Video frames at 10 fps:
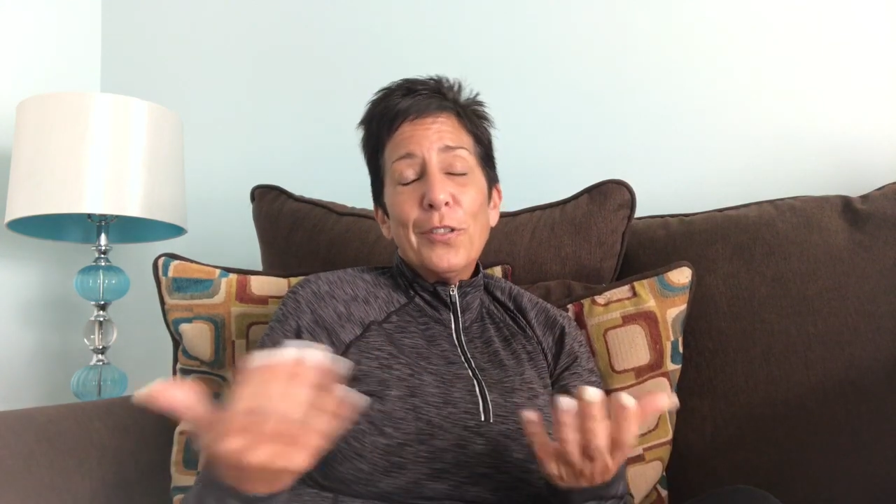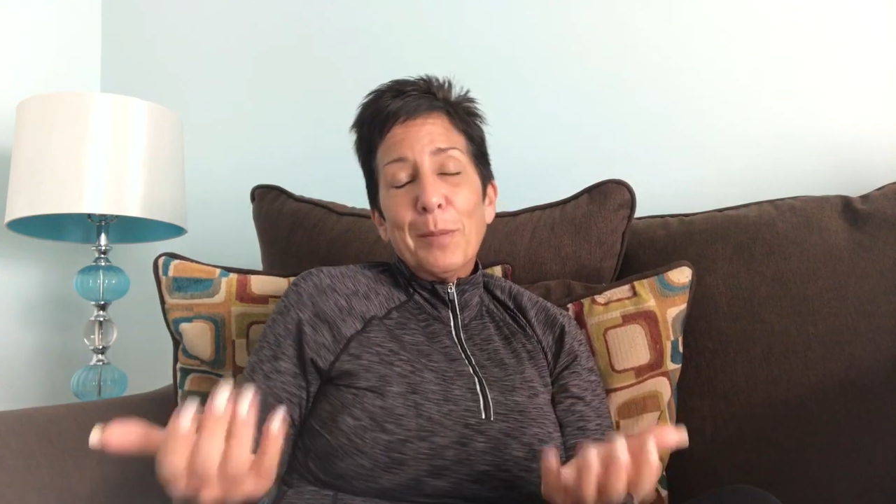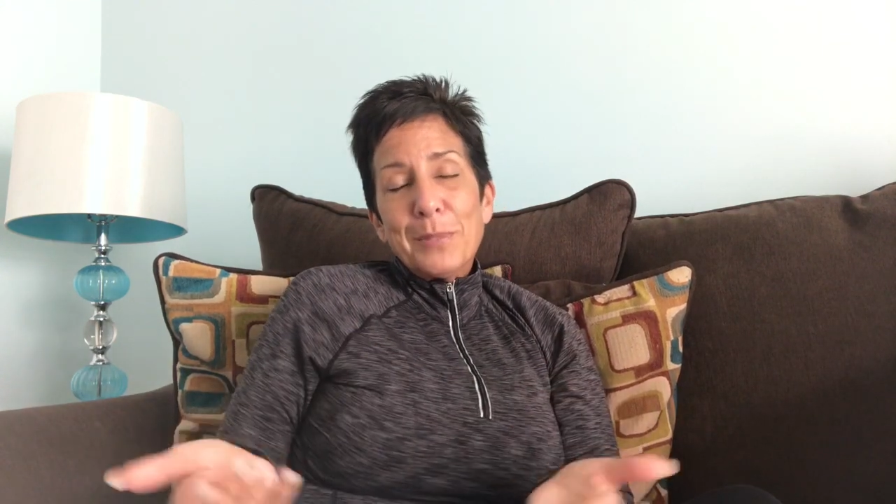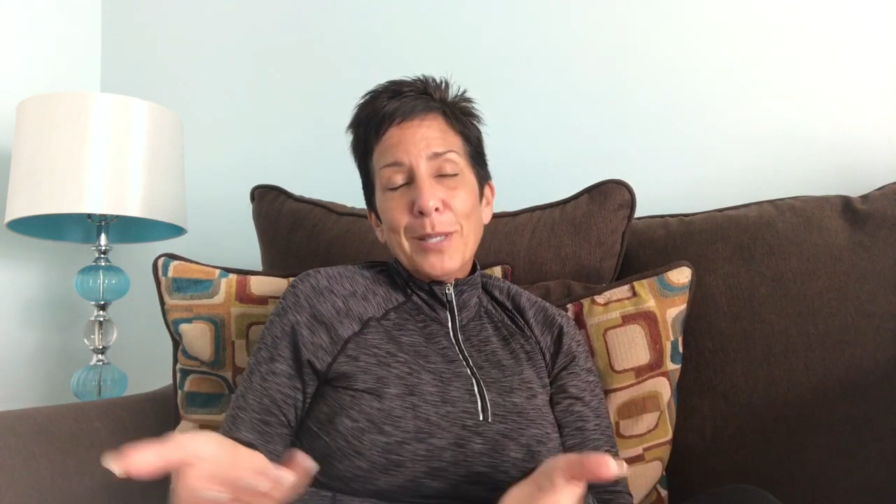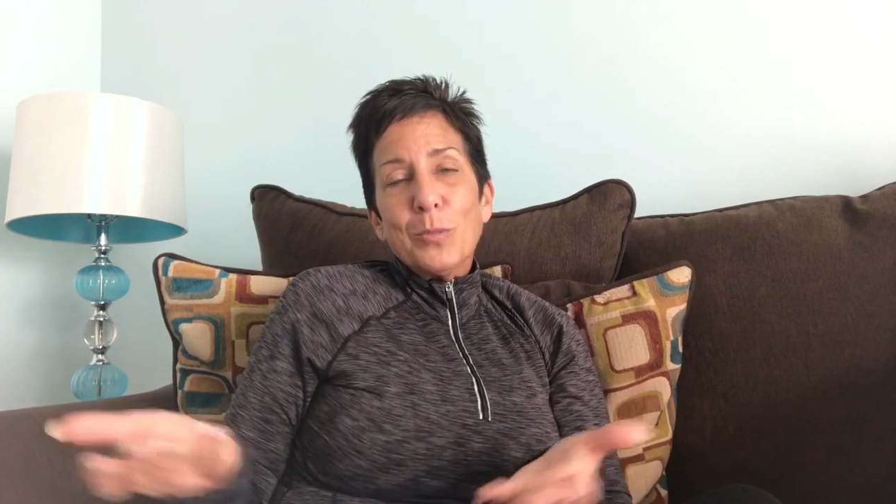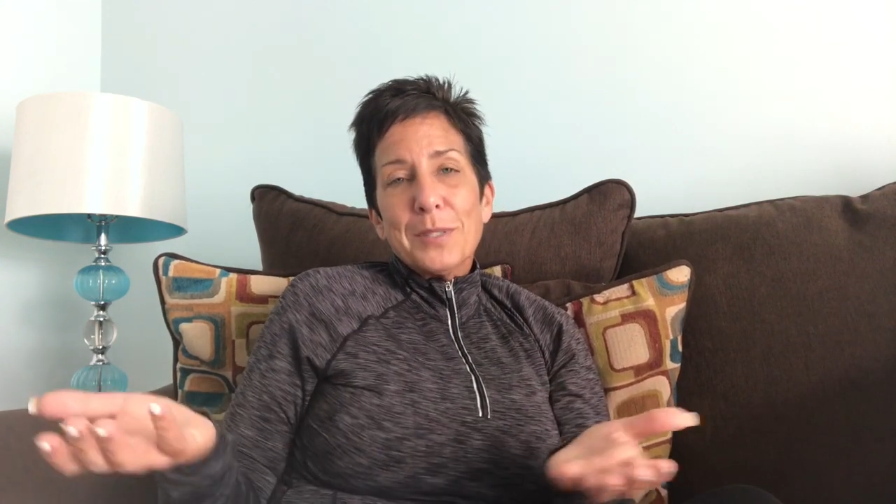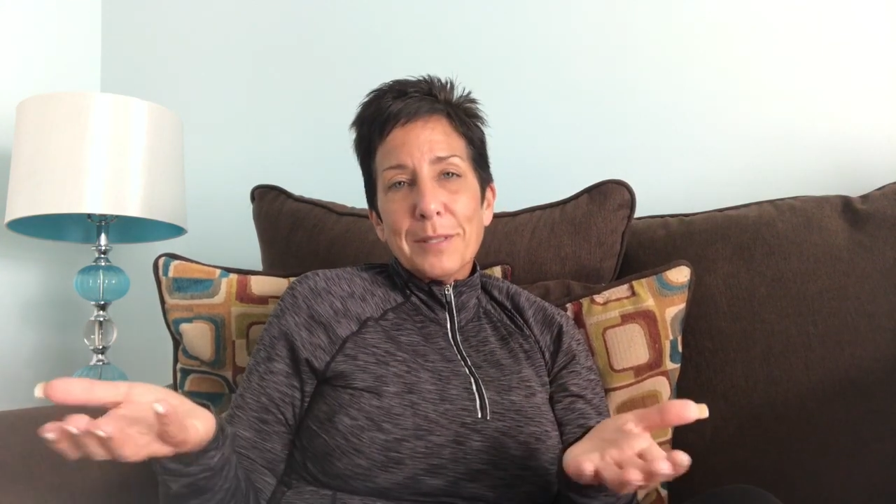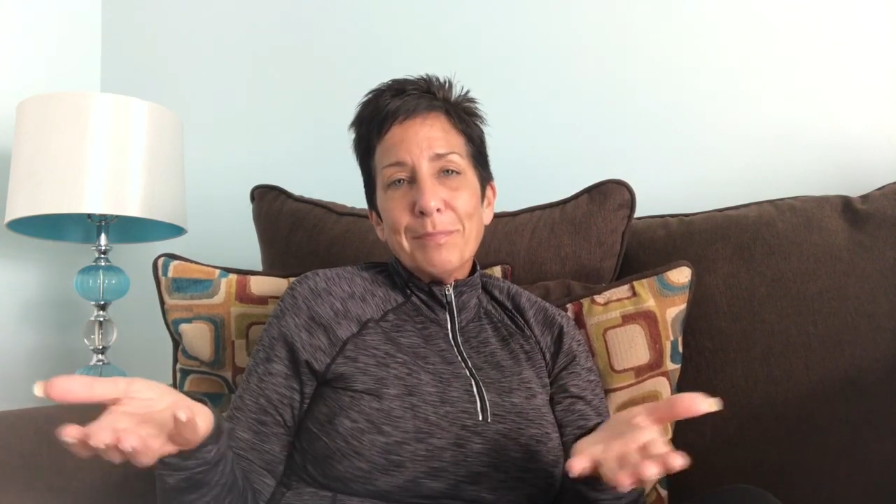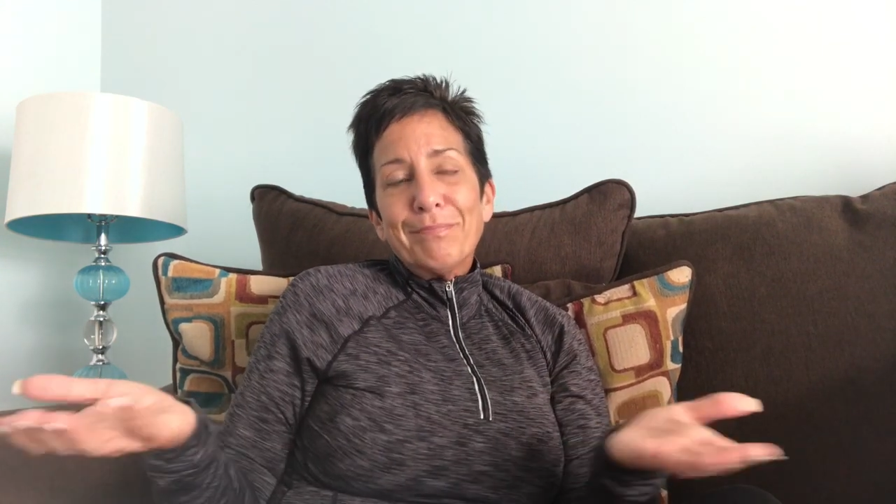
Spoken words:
The Upside was